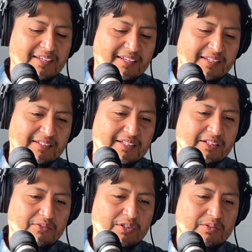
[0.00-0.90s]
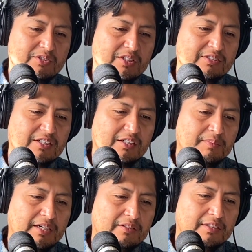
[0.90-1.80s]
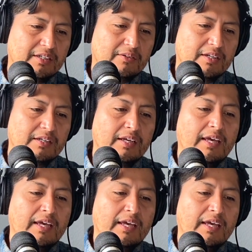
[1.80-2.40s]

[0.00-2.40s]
in California, which I'll talk about later on.